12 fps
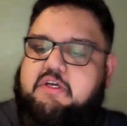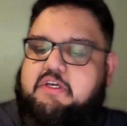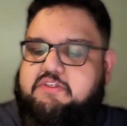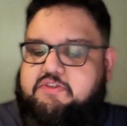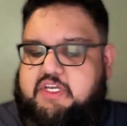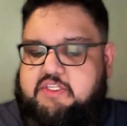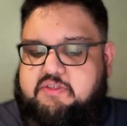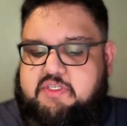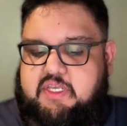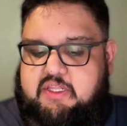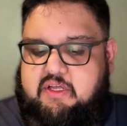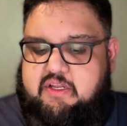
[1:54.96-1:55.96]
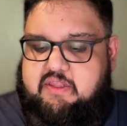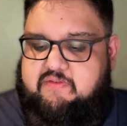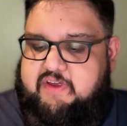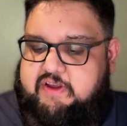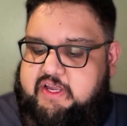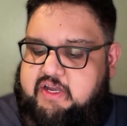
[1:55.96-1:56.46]
So you get to see a lot of the
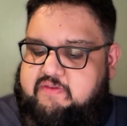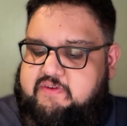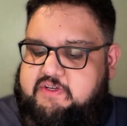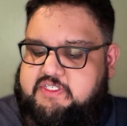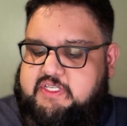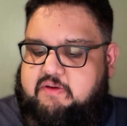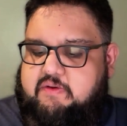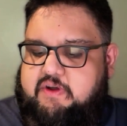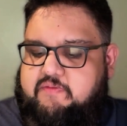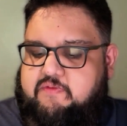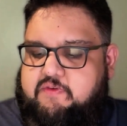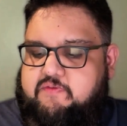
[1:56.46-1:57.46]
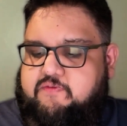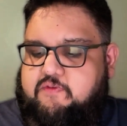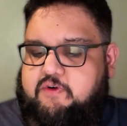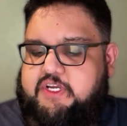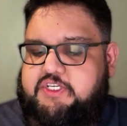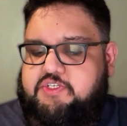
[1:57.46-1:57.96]
variant covers that were for the
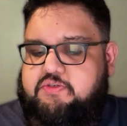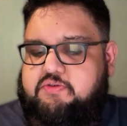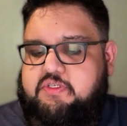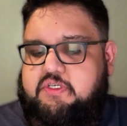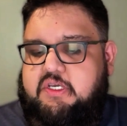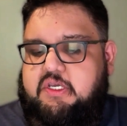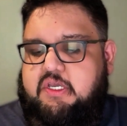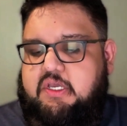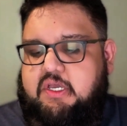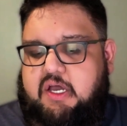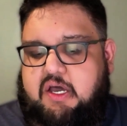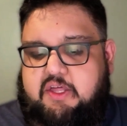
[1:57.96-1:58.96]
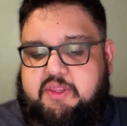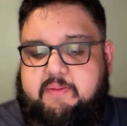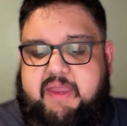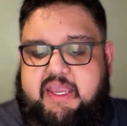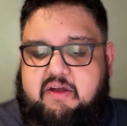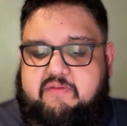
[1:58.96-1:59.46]
four issues. The
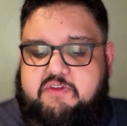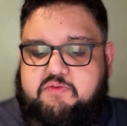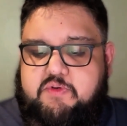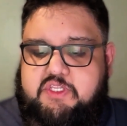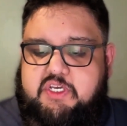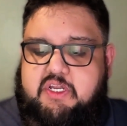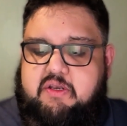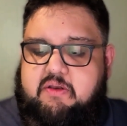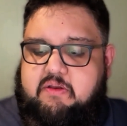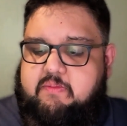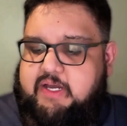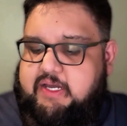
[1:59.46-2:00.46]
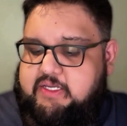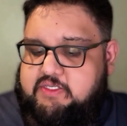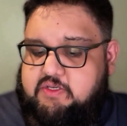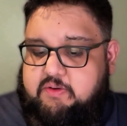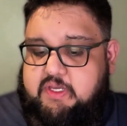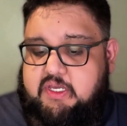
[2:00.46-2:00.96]
main covers were done by
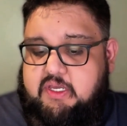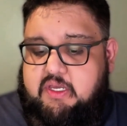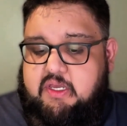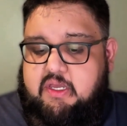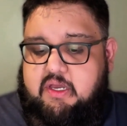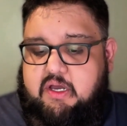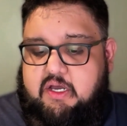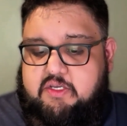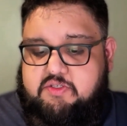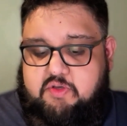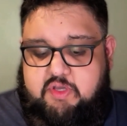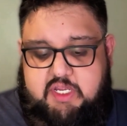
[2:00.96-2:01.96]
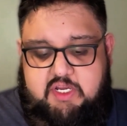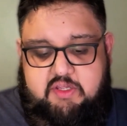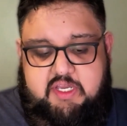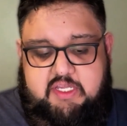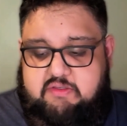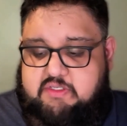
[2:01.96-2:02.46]
Zoe. So here you
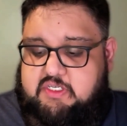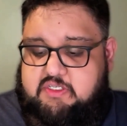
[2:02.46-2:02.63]
get to see